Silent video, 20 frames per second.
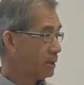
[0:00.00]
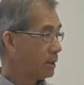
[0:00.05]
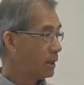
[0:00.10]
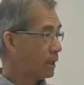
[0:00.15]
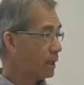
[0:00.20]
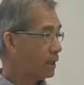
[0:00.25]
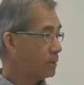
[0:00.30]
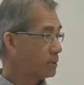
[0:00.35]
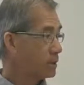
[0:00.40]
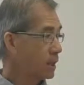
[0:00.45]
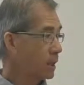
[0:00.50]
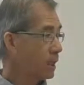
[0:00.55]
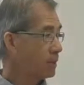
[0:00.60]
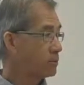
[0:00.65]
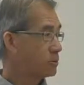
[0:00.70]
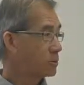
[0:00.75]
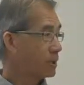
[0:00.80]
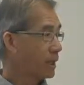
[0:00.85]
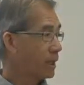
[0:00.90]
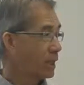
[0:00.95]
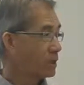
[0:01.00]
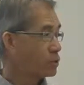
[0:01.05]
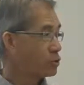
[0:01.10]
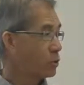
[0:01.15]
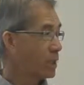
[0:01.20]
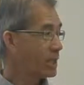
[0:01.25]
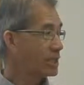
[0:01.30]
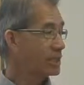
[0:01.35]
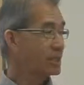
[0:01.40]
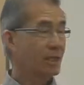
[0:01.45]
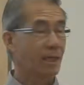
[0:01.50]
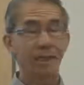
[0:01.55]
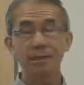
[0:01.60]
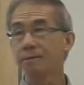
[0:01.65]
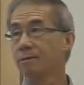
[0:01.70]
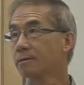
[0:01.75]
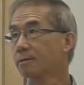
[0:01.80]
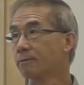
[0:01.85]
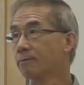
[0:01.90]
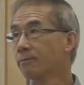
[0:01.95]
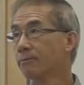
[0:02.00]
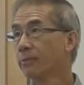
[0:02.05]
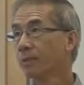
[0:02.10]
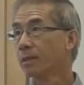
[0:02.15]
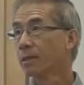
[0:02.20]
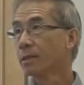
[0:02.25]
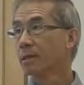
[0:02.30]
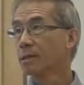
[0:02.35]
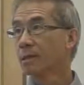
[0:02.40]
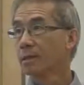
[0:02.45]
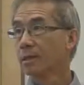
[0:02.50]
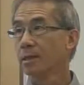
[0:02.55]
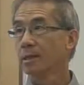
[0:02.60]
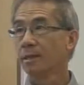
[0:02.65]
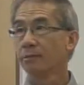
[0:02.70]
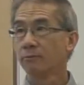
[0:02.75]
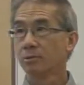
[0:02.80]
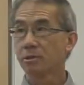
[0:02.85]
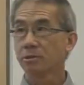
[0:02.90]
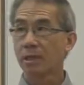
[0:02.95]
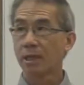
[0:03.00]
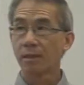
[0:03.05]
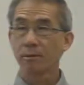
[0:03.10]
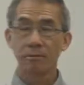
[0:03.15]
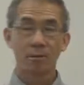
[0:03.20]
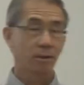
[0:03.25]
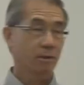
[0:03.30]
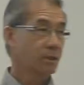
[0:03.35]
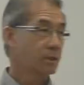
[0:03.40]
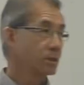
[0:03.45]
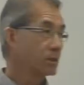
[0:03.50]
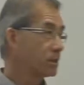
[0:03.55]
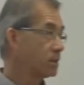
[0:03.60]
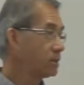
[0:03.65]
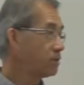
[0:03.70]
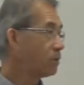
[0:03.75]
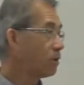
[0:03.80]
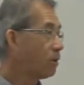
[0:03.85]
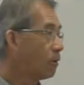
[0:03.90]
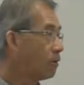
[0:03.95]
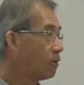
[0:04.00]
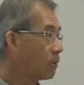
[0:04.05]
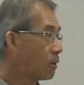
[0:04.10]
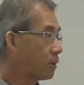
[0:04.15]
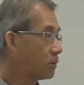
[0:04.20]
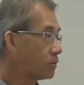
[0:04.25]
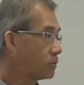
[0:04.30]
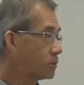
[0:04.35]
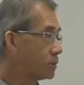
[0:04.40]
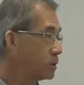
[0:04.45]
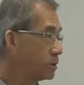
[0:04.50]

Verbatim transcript: uh, time to address that. And then I will start talking the new homework